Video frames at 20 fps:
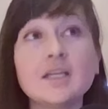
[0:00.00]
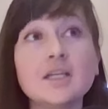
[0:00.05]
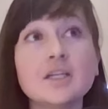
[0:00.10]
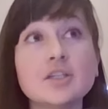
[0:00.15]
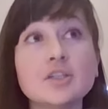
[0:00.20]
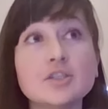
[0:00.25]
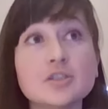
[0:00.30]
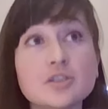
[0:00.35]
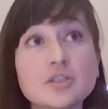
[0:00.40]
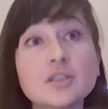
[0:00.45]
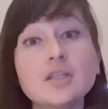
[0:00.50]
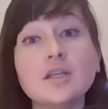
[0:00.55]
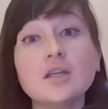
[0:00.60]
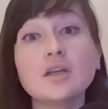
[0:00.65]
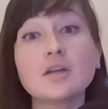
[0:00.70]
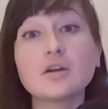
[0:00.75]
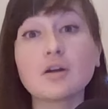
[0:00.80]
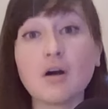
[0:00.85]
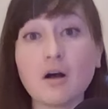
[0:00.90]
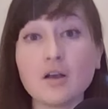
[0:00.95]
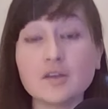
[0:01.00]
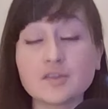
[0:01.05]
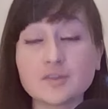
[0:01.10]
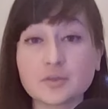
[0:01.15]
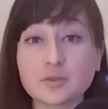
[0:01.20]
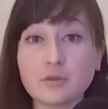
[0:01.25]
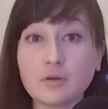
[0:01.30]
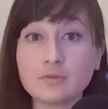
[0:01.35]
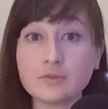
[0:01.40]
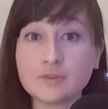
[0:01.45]
She caused
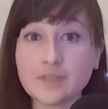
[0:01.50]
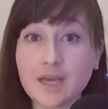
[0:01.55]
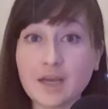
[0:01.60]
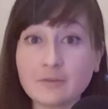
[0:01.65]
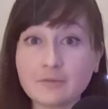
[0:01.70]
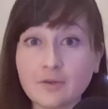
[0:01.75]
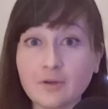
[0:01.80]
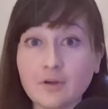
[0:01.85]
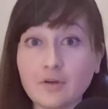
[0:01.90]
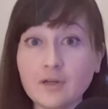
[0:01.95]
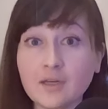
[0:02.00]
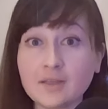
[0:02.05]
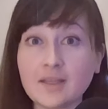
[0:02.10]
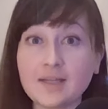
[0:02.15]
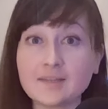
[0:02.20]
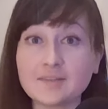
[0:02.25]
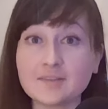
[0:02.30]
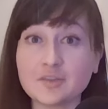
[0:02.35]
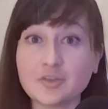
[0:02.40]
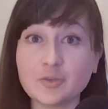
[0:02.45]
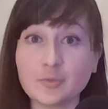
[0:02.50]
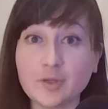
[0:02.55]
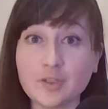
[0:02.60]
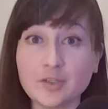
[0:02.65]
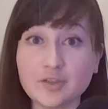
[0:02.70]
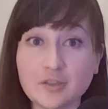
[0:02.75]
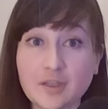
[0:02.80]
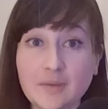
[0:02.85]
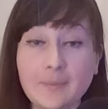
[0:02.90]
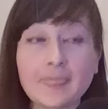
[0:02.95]
her own downfall in that
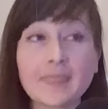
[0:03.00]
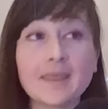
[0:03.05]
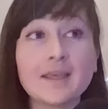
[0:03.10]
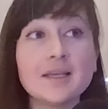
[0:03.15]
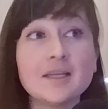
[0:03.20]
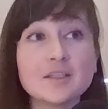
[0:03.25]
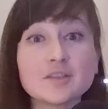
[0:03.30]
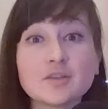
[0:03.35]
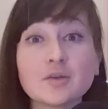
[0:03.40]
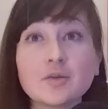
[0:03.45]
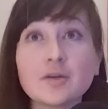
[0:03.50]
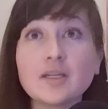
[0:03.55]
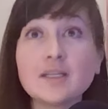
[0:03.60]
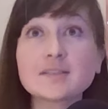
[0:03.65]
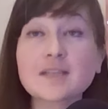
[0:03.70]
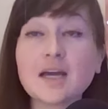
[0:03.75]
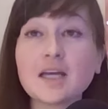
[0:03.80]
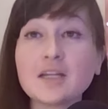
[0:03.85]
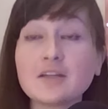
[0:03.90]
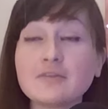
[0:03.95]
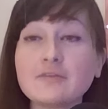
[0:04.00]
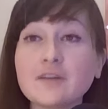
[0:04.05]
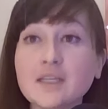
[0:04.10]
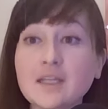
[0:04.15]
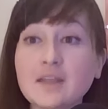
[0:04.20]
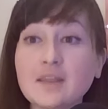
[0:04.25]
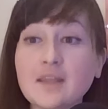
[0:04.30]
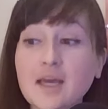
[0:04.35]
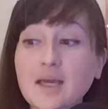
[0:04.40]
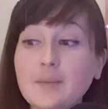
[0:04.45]
situation. So it is kind of funny
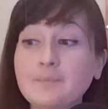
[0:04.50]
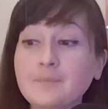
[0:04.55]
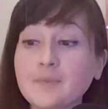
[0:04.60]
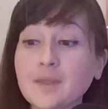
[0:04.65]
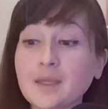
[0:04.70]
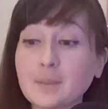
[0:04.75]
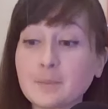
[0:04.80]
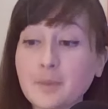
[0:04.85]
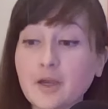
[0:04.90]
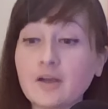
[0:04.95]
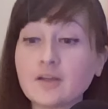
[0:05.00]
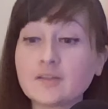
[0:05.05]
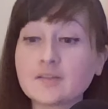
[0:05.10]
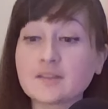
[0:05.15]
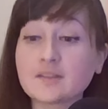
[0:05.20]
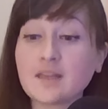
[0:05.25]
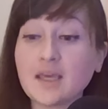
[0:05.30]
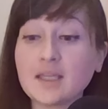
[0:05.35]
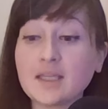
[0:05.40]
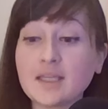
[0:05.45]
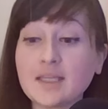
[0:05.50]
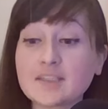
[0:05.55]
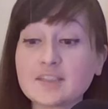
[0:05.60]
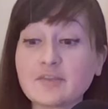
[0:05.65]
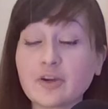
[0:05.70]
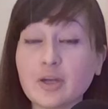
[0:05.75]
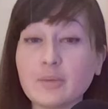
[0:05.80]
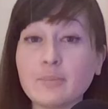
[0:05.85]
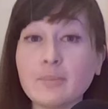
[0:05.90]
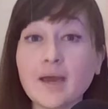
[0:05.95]
that Paris then gets
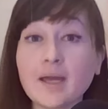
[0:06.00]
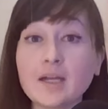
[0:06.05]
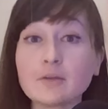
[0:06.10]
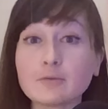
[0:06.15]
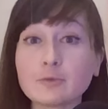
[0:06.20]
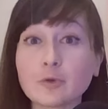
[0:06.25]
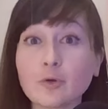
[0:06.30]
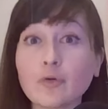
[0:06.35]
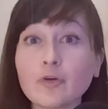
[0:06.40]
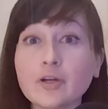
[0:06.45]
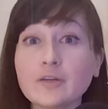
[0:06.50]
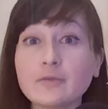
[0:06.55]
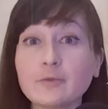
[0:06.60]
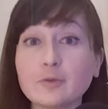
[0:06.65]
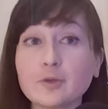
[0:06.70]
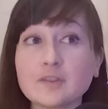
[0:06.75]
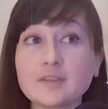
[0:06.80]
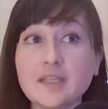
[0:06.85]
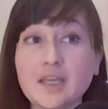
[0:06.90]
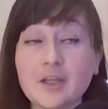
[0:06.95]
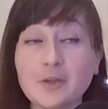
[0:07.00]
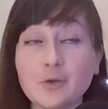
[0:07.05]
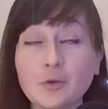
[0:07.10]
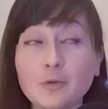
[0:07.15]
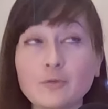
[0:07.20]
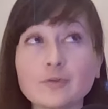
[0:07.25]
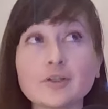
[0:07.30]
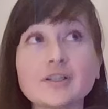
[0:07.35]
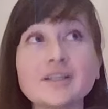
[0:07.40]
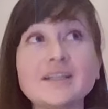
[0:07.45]
very mad at Rory for taking
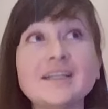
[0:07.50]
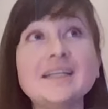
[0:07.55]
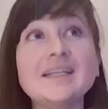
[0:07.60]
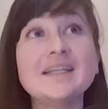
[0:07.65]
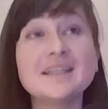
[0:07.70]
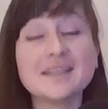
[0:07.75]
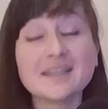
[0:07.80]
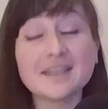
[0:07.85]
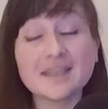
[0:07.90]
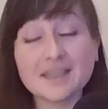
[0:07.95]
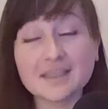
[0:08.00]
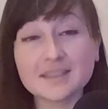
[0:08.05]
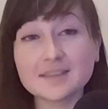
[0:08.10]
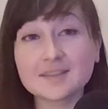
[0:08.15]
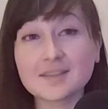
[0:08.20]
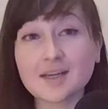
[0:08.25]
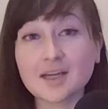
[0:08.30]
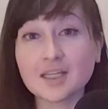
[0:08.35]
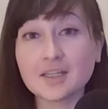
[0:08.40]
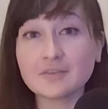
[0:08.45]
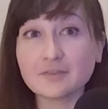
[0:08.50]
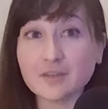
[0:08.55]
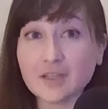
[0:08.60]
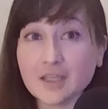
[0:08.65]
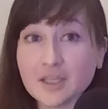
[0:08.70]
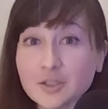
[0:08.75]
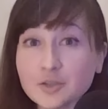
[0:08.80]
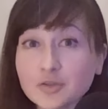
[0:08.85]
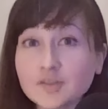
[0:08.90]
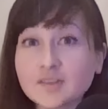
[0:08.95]
over. And it's kind of
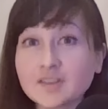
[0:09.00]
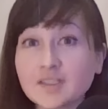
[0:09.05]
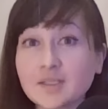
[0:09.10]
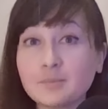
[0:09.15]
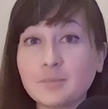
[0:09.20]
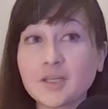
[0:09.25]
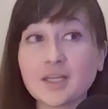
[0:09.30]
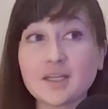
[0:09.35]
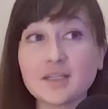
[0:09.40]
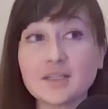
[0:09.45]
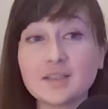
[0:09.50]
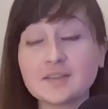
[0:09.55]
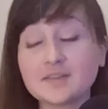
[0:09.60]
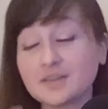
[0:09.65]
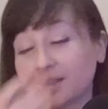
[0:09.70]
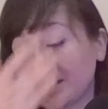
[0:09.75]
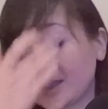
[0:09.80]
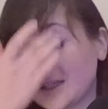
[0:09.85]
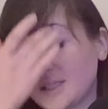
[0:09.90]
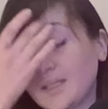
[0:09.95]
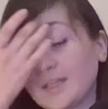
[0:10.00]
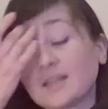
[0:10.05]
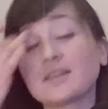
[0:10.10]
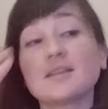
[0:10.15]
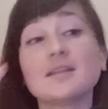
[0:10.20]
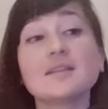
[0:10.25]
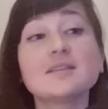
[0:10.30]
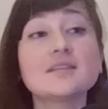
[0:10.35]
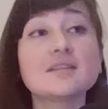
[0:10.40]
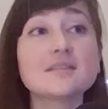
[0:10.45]
interesting because
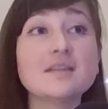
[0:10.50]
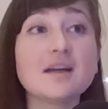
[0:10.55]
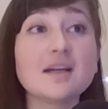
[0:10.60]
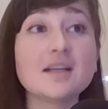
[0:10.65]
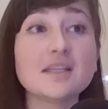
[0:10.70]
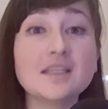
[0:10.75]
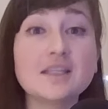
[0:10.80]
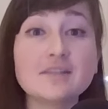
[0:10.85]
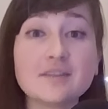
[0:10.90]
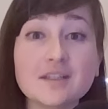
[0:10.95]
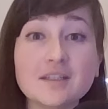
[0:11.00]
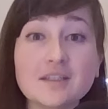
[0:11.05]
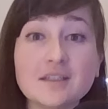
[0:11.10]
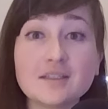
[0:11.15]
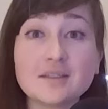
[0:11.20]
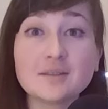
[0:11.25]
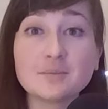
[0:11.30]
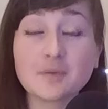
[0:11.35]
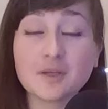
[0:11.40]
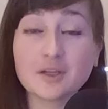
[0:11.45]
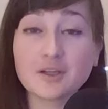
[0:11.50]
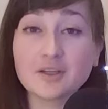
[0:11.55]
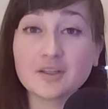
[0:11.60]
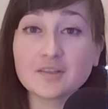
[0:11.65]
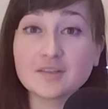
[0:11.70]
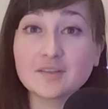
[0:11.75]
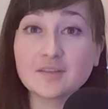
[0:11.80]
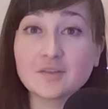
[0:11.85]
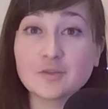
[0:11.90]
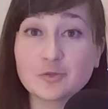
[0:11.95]
this is not even
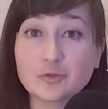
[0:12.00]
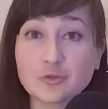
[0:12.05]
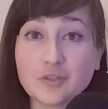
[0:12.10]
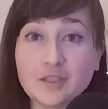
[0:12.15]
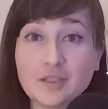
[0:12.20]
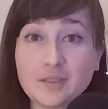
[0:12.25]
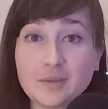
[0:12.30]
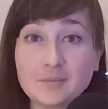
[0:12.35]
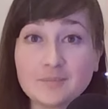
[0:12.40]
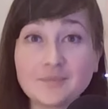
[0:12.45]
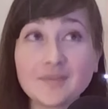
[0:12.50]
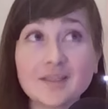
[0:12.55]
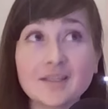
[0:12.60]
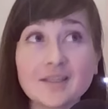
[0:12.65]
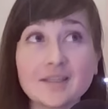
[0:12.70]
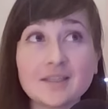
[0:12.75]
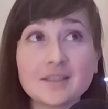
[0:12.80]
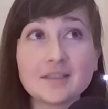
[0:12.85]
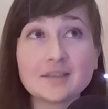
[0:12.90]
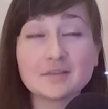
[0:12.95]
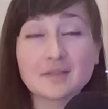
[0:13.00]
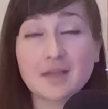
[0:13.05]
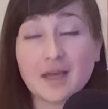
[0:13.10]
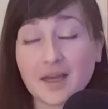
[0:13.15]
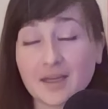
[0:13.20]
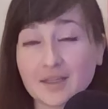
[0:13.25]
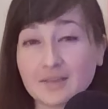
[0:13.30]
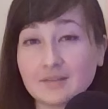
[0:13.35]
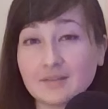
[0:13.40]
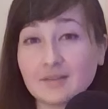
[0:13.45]
Paris's dream.
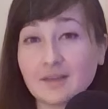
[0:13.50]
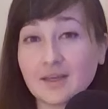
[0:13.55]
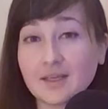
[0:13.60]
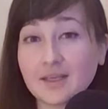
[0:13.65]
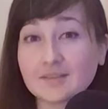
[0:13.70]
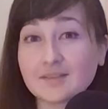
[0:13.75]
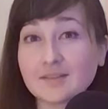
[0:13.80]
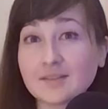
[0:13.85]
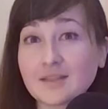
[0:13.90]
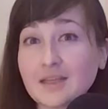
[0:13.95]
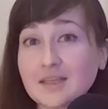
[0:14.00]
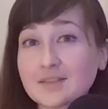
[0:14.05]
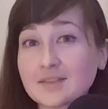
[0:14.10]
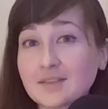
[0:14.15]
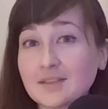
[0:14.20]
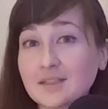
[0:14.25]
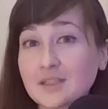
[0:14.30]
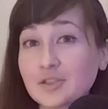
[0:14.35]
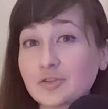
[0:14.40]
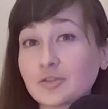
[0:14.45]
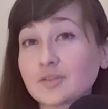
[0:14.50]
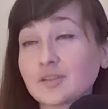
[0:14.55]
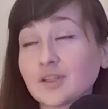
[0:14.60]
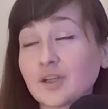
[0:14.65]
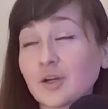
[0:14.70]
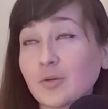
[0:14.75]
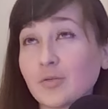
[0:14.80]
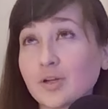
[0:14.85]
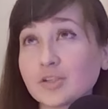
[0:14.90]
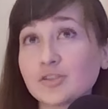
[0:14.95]
I, I guess it's an interesting
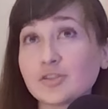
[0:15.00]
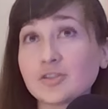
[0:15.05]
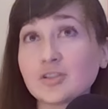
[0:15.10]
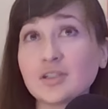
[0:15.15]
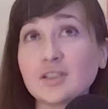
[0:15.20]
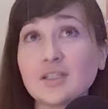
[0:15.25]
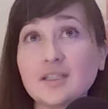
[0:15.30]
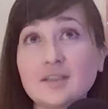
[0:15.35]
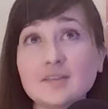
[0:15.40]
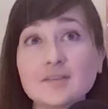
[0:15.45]
question is